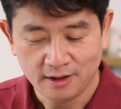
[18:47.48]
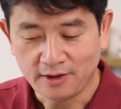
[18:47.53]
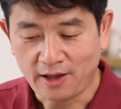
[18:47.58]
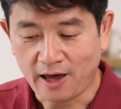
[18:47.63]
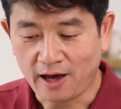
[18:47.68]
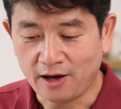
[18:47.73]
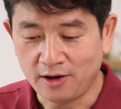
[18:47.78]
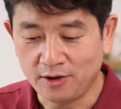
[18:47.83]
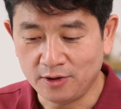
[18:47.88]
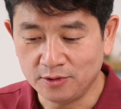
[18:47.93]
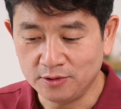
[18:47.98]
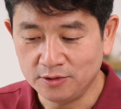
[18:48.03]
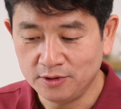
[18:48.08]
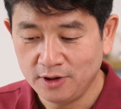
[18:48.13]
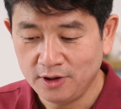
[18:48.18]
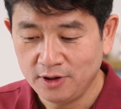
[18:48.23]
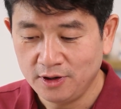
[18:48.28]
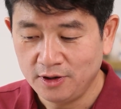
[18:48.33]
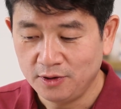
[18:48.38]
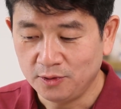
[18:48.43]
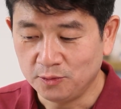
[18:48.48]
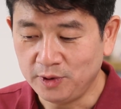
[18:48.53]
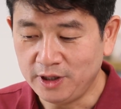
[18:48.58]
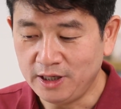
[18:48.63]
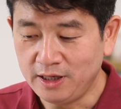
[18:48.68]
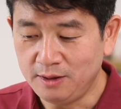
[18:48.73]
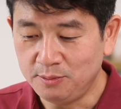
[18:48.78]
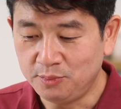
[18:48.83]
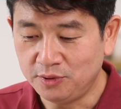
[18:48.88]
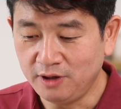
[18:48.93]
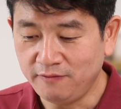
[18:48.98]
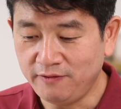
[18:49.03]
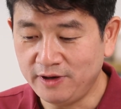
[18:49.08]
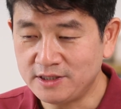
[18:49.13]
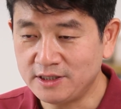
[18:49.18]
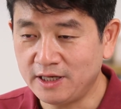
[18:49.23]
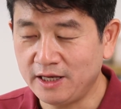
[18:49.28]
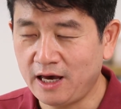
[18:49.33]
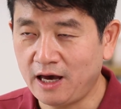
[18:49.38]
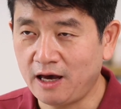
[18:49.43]
Now, we
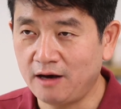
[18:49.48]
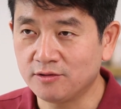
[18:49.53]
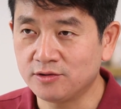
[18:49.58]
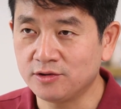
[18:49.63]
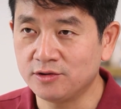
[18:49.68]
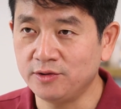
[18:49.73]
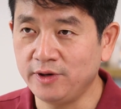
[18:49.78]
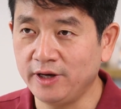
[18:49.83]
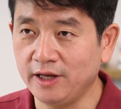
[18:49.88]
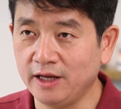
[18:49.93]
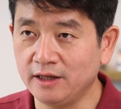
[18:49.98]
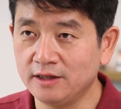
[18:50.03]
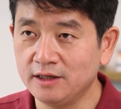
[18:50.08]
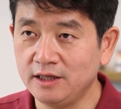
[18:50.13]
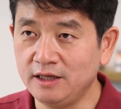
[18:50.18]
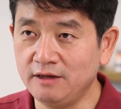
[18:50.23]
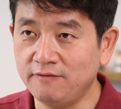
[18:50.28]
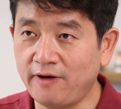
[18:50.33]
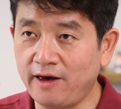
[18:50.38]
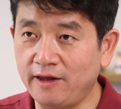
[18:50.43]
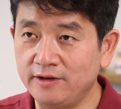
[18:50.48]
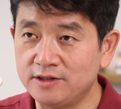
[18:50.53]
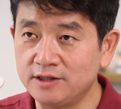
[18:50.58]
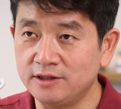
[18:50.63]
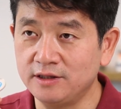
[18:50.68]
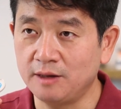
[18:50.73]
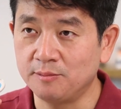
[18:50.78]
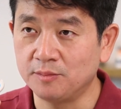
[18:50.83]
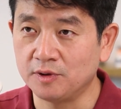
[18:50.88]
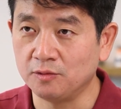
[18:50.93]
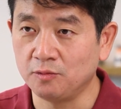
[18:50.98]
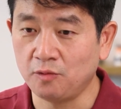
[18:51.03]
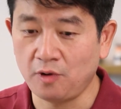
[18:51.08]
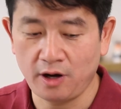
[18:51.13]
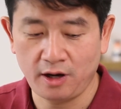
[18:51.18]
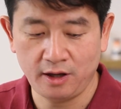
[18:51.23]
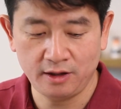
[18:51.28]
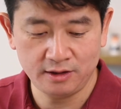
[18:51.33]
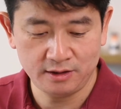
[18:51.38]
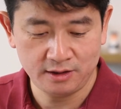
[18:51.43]
previously have created event number
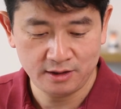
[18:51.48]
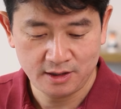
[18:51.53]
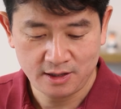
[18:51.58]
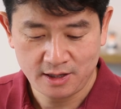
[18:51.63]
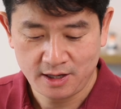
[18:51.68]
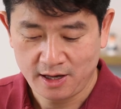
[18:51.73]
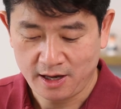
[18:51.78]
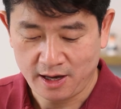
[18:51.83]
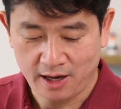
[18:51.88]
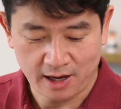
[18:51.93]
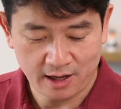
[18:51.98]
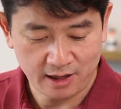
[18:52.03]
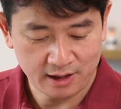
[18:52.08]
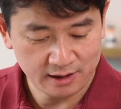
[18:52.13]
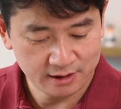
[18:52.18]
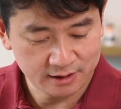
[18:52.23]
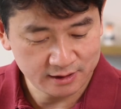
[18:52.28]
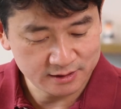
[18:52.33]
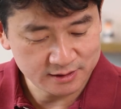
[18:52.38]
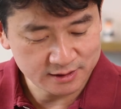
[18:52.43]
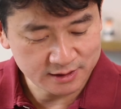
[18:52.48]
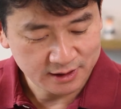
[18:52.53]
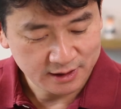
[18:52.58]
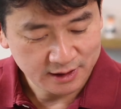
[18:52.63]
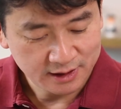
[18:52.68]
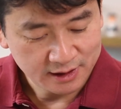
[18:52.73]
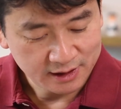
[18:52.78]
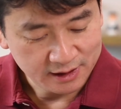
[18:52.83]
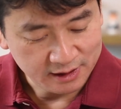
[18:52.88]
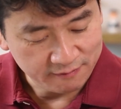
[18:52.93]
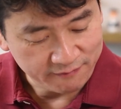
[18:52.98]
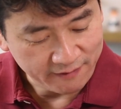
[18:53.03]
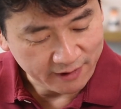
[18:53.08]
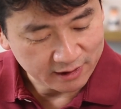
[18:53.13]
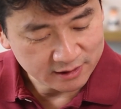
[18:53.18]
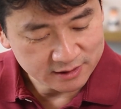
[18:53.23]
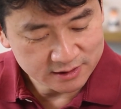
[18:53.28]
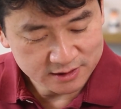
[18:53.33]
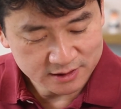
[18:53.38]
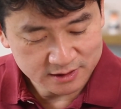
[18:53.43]
1 and
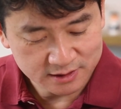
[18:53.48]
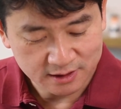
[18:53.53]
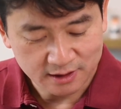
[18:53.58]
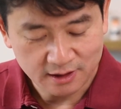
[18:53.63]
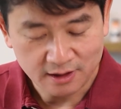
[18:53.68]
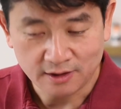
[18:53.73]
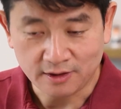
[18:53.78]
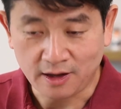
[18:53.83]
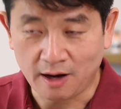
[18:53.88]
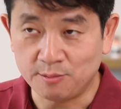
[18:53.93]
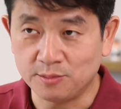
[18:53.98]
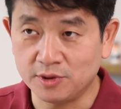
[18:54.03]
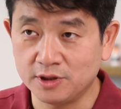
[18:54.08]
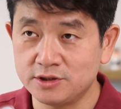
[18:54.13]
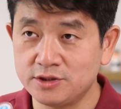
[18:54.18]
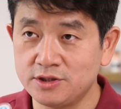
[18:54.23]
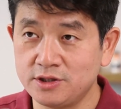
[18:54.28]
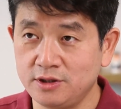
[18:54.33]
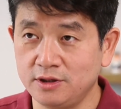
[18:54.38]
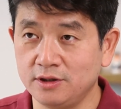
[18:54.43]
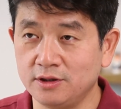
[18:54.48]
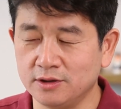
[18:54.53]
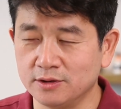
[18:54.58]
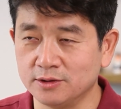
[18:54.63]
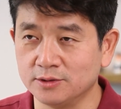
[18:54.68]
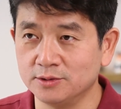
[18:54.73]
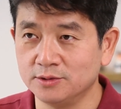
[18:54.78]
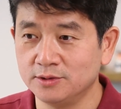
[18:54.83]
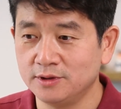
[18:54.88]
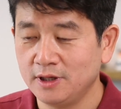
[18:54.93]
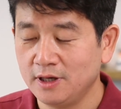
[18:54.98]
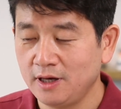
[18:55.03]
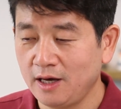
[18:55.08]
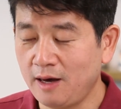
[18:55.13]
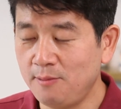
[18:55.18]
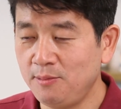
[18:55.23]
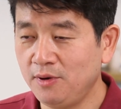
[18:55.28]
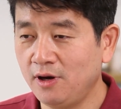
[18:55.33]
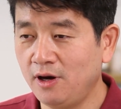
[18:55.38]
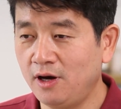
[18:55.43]
event number 2.
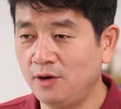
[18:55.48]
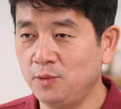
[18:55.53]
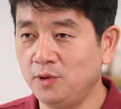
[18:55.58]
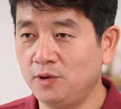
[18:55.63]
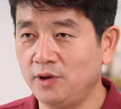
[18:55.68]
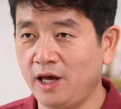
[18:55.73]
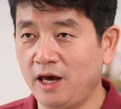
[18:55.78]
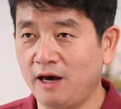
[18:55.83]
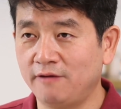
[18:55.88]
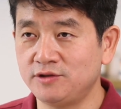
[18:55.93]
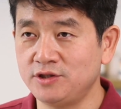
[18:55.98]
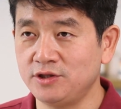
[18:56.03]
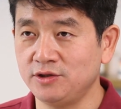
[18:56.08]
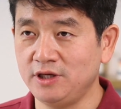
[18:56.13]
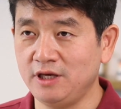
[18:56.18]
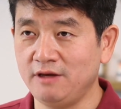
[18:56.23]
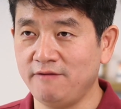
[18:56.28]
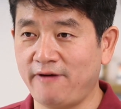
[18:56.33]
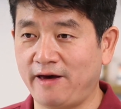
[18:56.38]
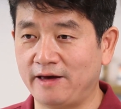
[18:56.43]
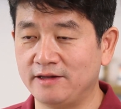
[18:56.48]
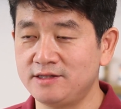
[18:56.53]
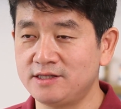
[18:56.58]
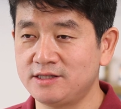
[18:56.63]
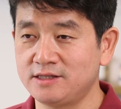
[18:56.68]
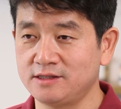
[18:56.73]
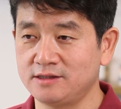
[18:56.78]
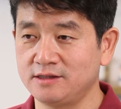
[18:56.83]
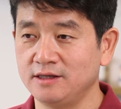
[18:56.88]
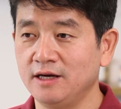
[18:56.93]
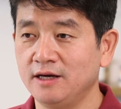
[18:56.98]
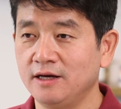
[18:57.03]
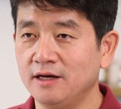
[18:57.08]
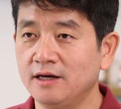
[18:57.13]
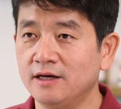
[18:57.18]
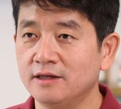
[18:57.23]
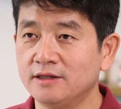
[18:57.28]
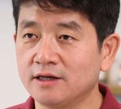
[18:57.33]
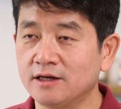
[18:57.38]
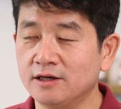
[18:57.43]
And because we only have 2 events,
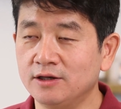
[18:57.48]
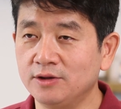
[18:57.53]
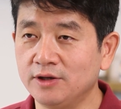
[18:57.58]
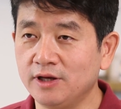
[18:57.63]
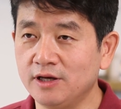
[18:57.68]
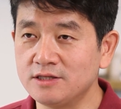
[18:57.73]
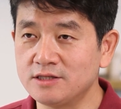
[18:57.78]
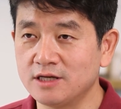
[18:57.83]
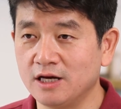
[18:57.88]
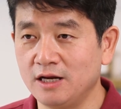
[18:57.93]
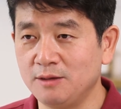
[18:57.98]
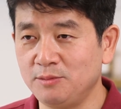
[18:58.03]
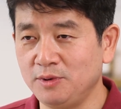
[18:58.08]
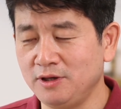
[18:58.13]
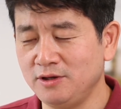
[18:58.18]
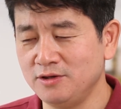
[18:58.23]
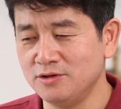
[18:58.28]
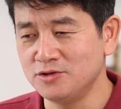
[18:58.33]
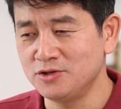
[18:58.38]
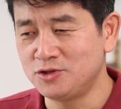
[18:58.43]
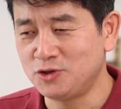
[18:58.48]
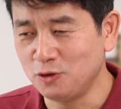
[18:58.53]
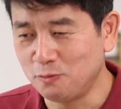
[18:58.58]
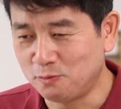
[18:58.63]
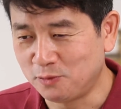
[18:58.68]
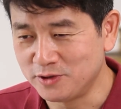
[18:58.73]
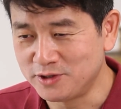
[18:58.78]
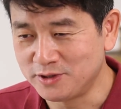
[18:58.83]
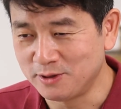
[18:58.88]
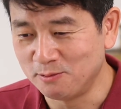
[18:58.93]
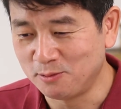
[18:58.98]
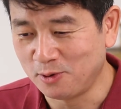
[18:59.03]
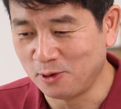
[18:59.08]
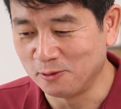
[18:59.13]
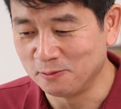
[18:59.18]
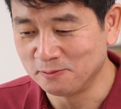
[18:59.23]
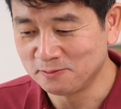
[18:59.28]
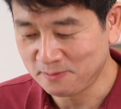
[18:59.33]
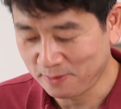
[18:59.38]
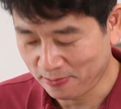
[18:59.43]
the coding is going to be super
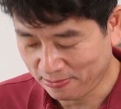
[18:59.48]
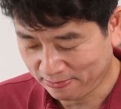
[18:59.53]
simple.